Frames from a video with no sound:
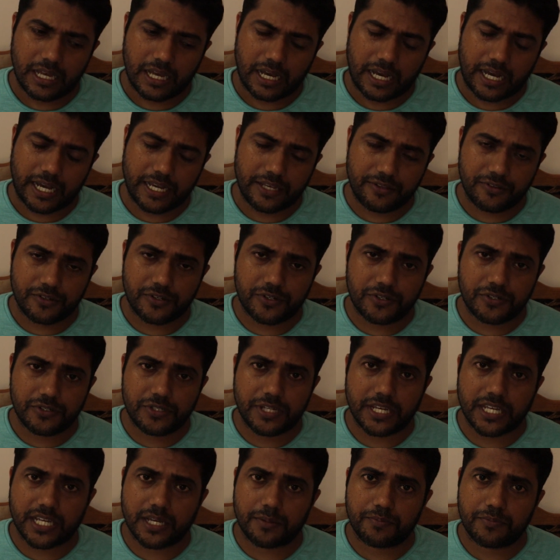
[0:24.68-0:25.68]
either
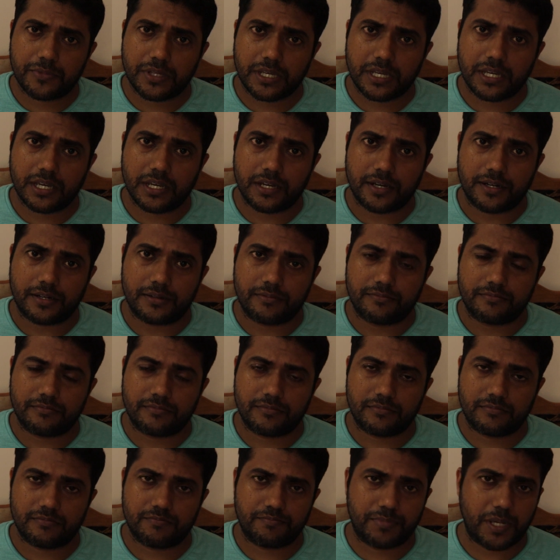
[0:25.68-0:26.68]
take up the
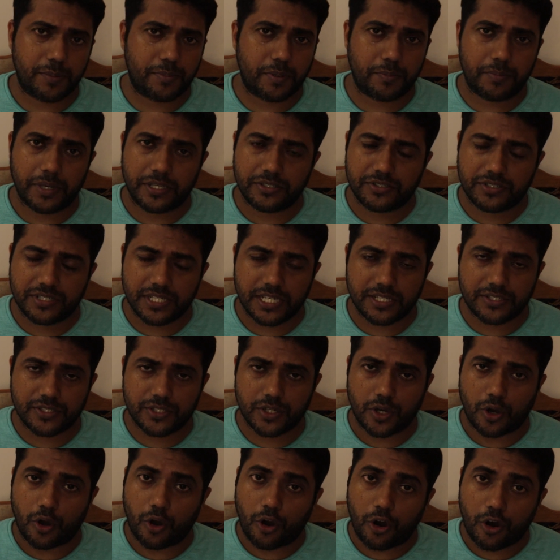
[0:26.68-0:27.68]
paper-based
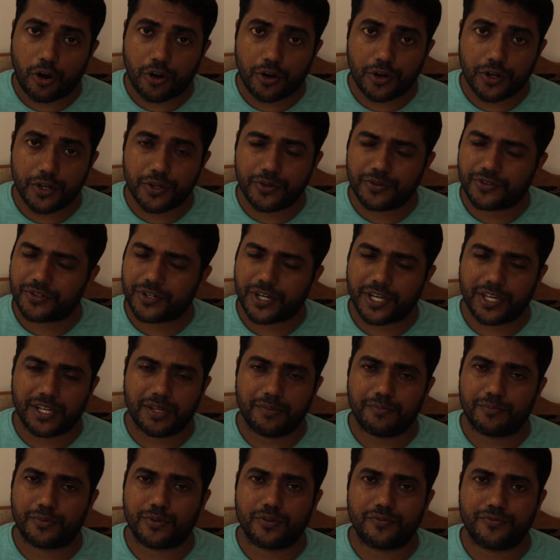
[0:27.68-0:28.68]
test or you try and
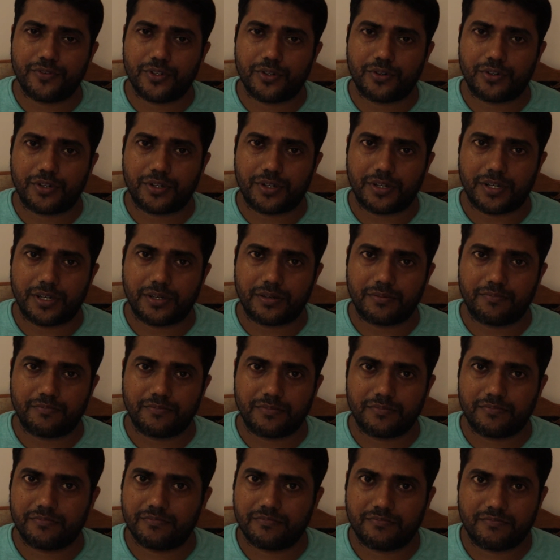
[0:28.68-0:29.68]
improve your
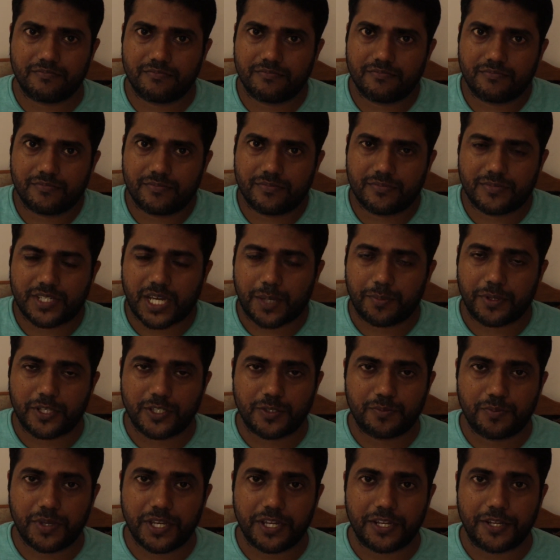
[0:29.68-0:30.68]
typing
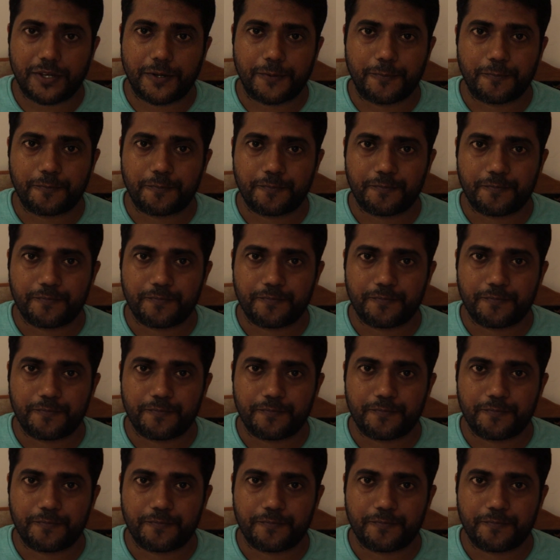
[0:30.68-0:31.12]
speed.